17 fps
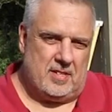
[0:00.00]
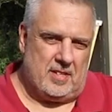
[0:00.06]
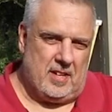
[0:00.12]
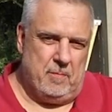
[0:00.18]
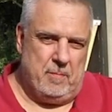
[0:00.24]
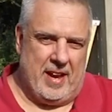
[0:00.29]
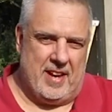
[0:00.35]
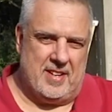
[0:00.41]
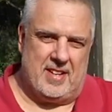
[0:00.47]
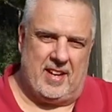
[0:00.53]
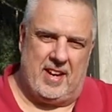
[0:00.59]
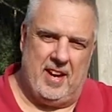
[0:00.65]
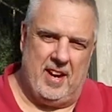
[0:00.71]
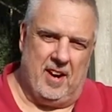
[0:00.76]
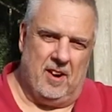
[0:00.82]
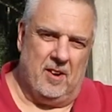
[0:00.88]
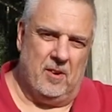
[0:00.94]
Steve Baczek
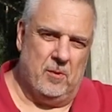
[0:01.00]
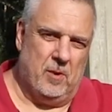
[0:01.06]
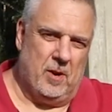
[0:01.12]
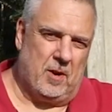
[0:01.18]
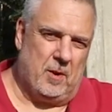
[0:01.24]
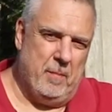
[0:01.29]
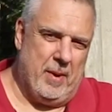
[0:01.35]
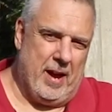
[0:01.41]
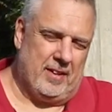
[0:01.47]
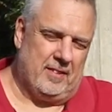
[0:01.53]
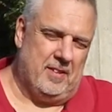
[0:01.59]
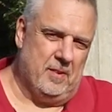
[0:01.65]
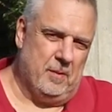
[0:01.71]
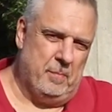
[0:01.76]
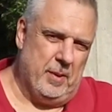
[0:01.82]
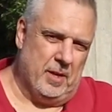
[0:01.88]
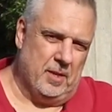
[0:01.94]
here. Welcome back
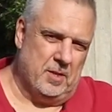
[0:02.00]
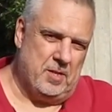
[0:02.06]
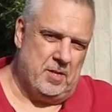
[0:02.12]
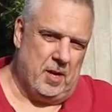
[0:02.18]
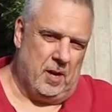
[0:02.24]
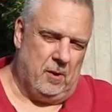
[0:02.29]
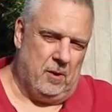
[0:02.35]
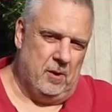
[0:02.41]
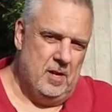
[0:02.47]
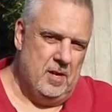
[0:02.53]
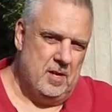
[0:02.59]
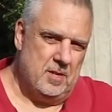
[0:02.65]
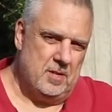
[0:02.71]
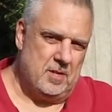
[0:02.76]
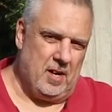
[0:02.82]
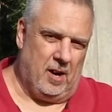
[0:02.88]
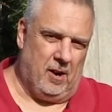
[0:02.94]
to the Build Show.
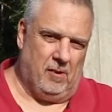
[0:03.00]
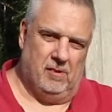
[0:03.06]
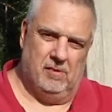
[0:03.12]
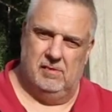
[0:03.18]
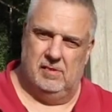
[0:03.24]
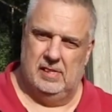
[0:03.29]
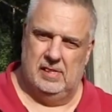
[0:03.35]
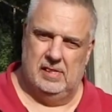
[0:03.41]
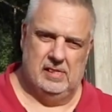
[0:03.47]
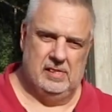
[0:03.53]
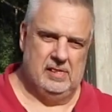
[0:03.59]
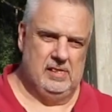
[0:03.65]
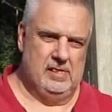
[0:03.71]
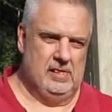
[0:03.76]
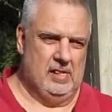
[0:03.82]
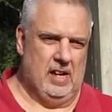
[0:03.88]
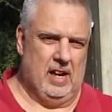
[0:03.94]
So,
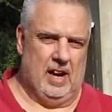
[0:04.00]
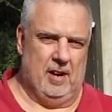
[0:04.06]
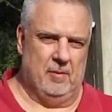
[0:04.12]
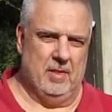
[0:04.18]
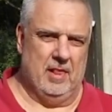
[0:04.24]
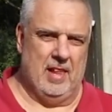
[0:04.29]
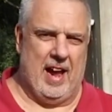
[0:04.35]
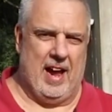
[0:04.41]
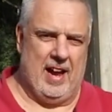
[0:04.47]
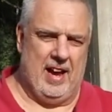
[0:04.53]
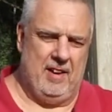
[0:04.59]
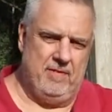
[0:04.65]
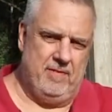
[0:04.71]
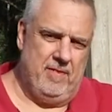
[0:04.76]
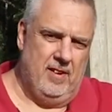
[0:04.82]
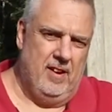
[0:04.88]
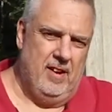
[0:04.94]
I'm
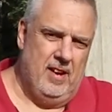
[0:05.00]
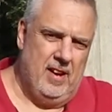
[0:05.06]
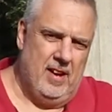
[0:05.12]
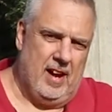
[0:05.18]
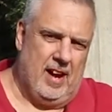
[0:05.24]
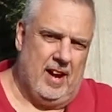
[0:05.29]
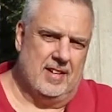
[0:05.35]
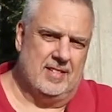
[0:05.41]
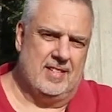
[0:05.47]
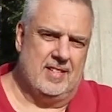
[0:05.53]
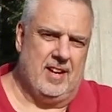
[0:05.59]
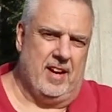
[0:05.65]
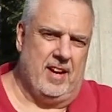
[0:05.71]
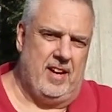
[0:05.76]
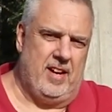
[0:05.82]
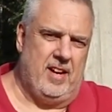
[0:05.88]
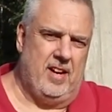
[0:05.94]
live on
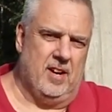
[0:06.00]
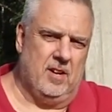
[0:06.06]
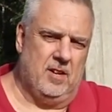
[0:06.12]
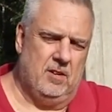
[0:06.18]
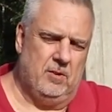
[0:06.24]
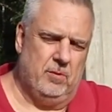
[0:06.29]
site here